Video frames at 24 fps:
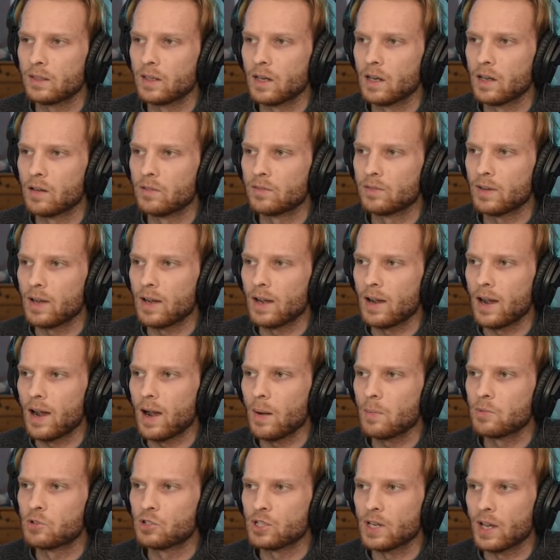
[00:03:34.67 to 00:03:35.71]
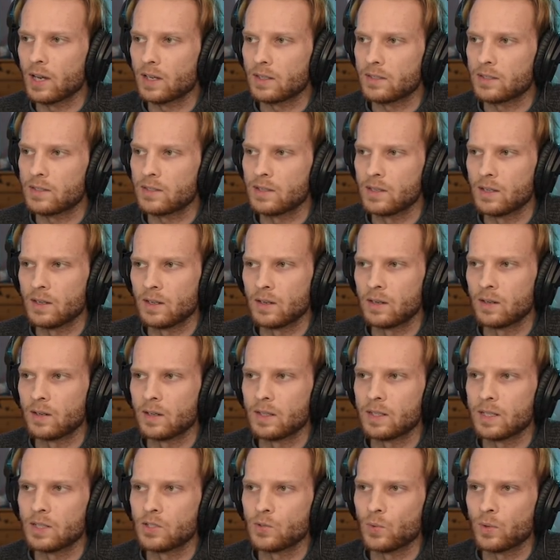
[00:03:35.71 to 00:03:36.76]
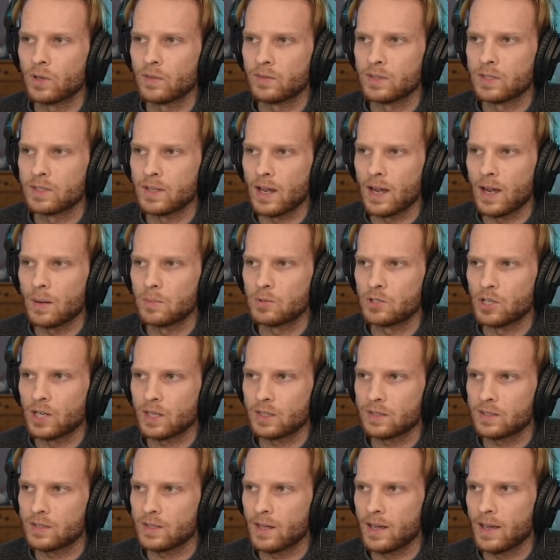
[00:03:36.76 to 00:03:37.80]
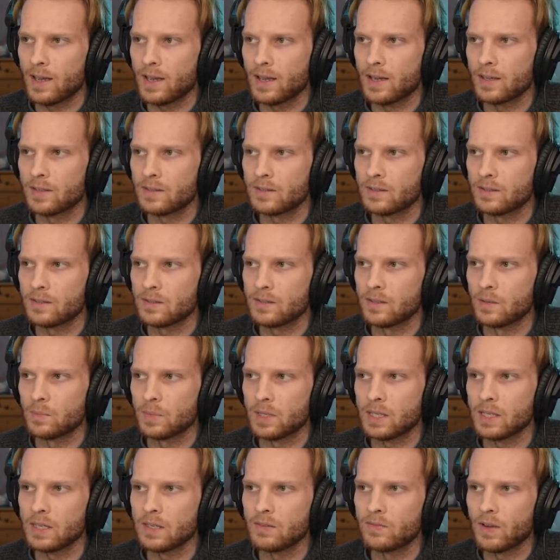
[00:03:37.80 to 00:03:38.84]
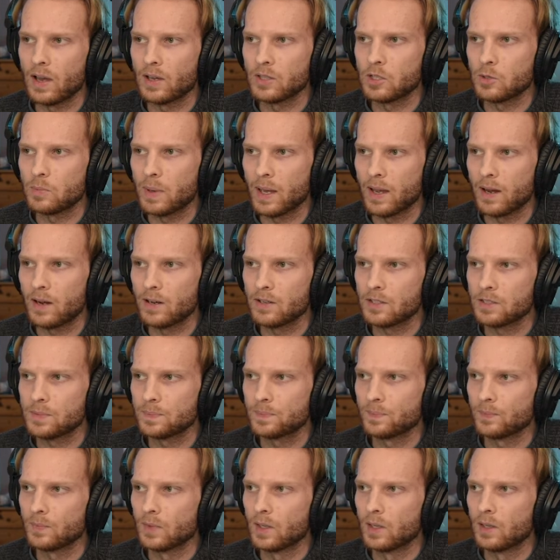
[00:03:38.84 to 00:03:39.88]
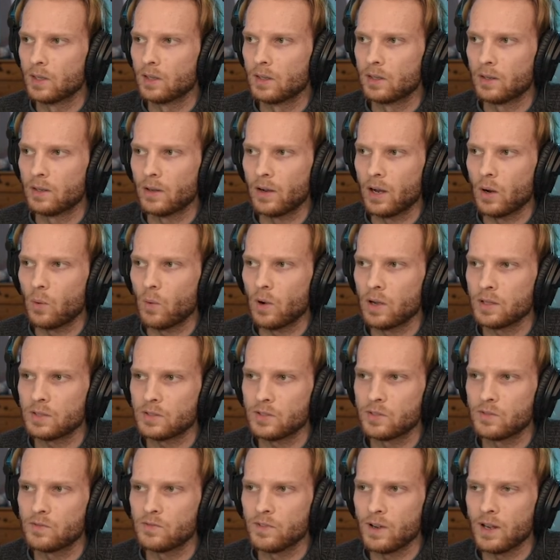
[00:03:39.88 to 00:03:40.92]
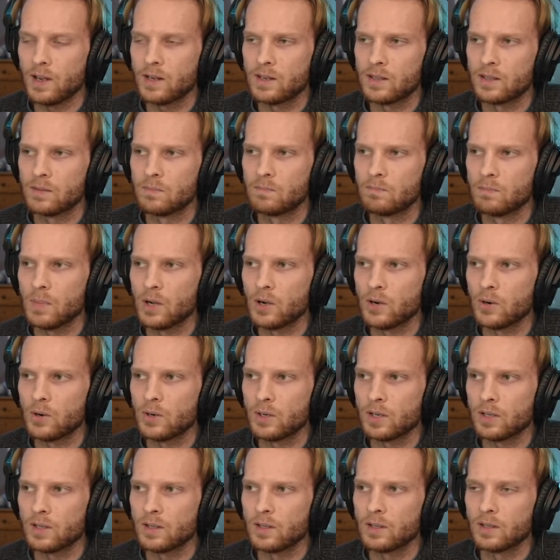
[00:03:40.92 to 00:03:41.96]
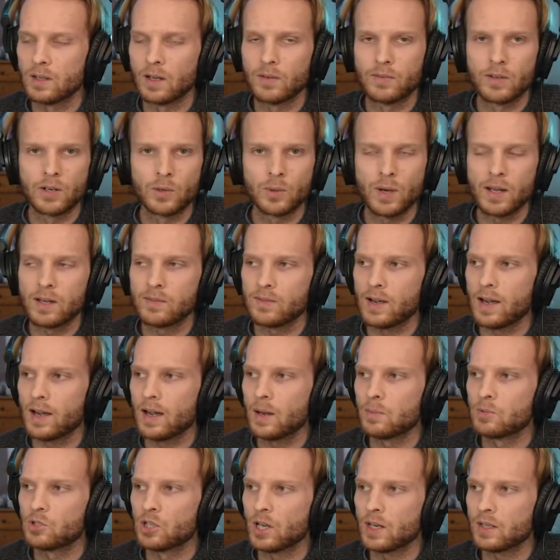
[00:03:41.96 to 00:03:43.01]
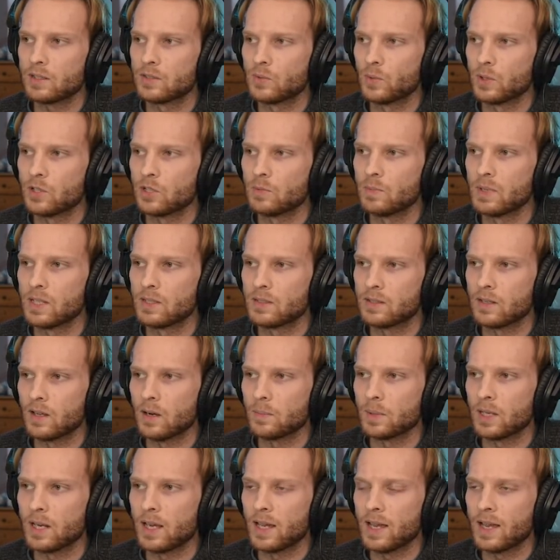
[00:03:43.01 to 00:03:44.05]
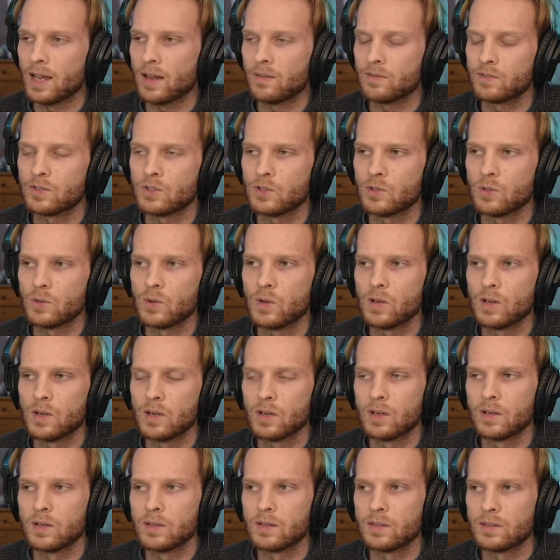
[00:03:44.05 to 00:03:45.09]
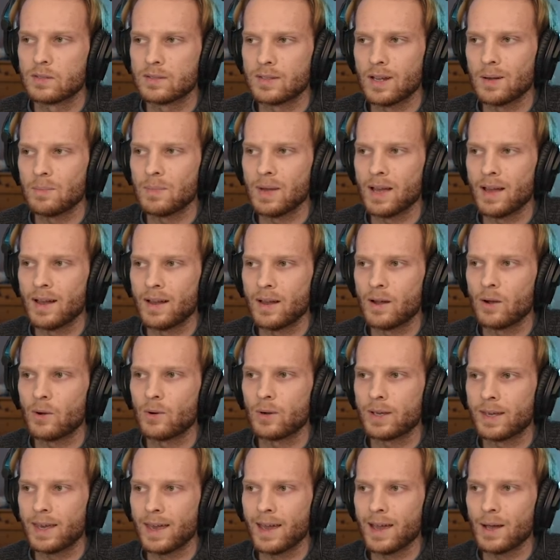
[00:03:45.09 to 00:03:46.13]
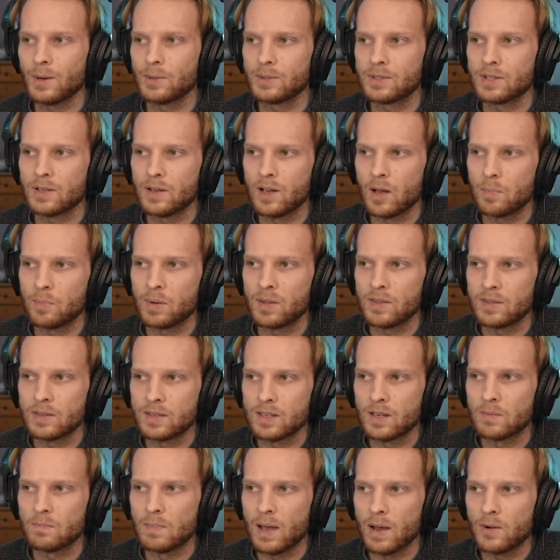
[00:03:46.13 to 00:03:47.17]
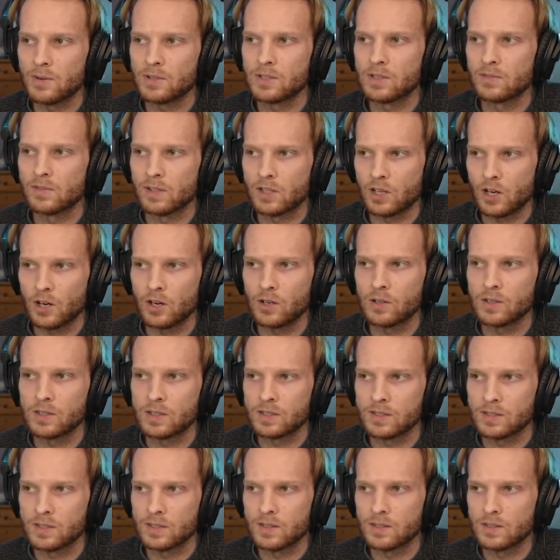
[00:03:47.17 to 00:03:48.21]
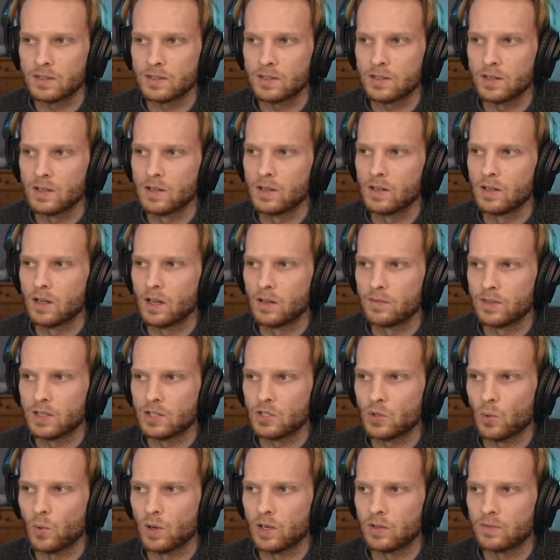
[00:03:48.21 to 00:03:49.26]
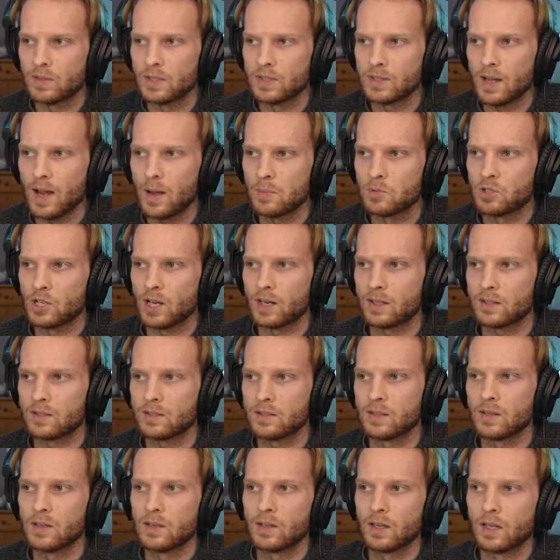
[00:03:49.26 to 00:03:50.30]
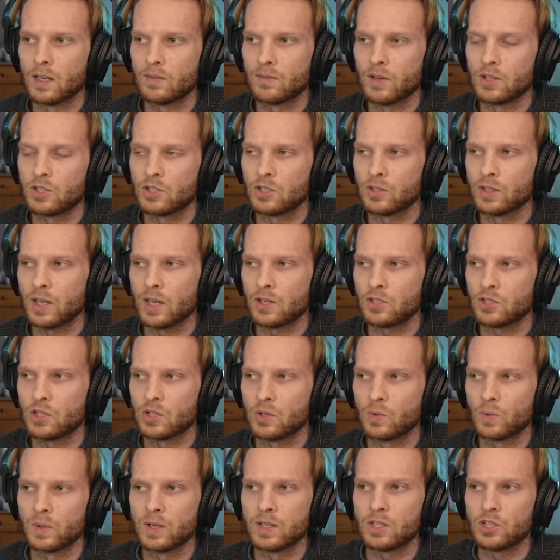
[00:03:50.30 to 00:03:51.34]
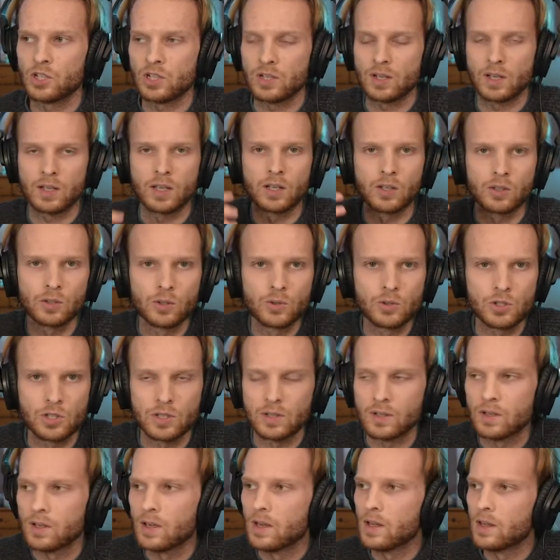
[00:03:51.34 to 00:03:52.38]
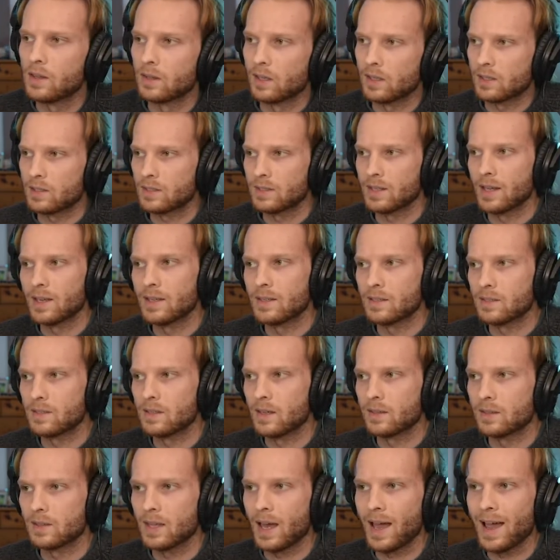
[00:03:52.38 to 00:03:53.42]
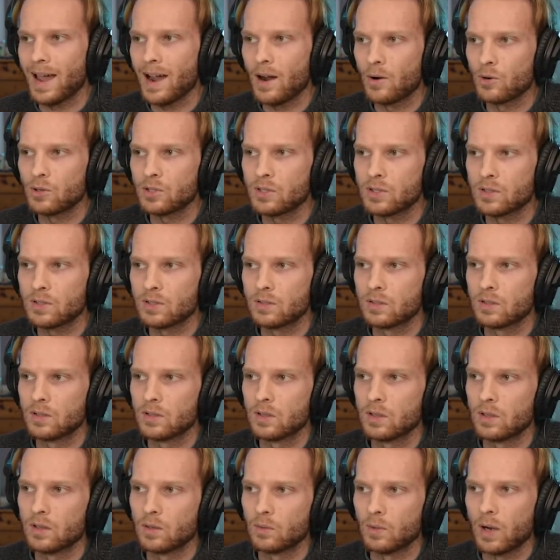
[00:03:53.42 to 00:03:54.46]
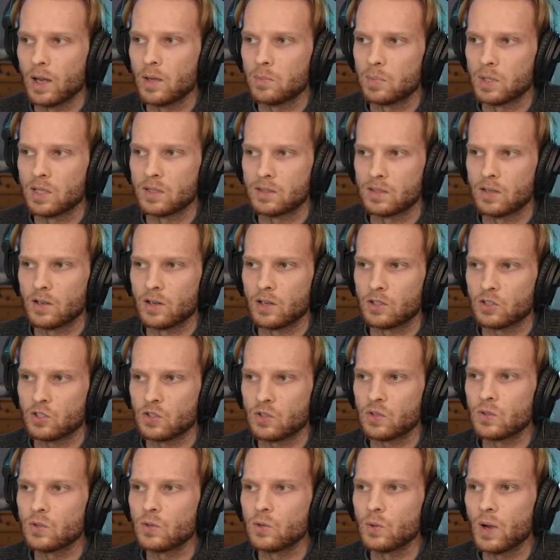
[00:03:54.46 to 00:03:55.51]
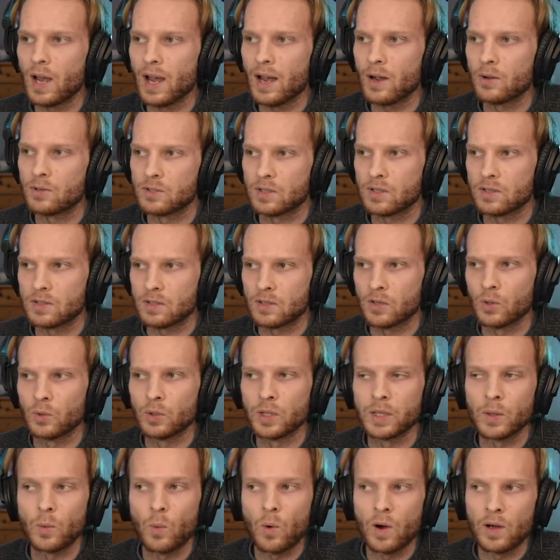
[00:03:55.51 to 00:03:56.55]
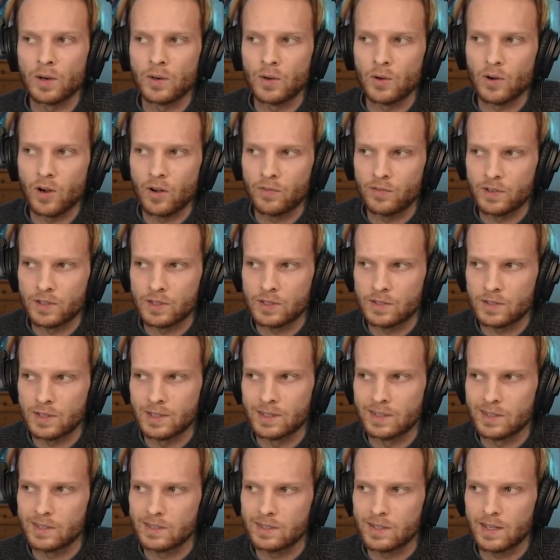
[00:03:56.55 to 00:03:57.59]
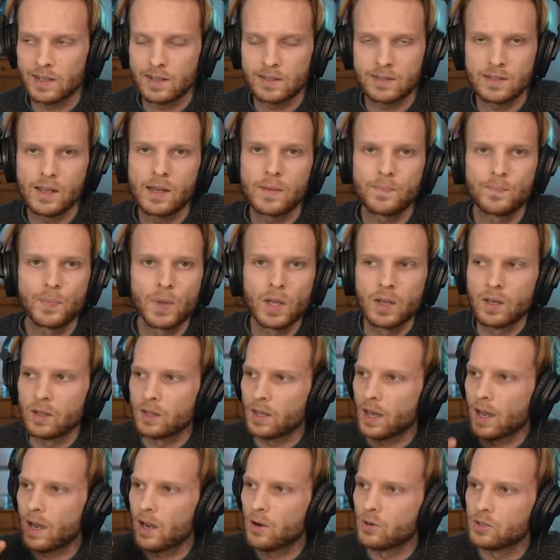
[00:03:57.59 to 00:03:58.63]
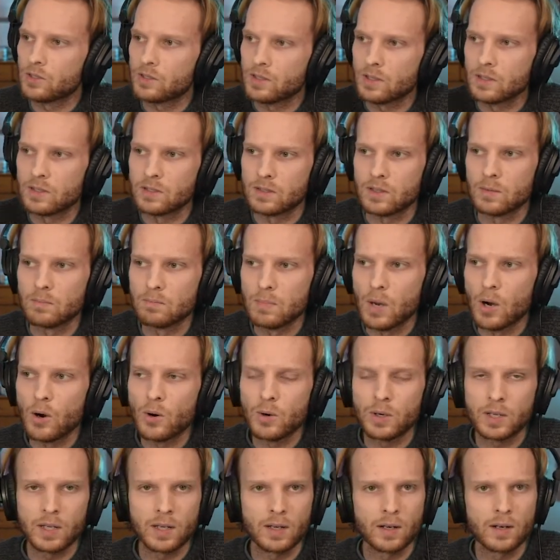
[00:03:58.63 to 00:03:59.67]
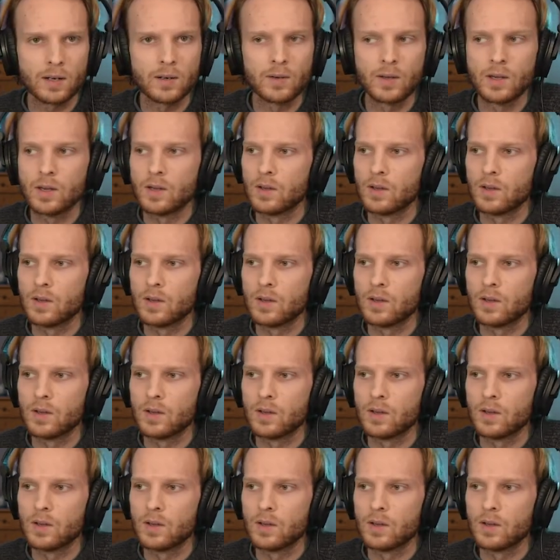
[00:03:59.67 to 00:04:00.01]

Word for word: of objects here, and each one of these objects has some key value pairs. Now I want to find the mode of an array of objects, which means that I'm going to have to somehow count up the amount of occurrences of each one of these objects. And eventually I should reach a conclusion that says that the house, right, because there are two houses and only one office in this data set, the house is the mode here.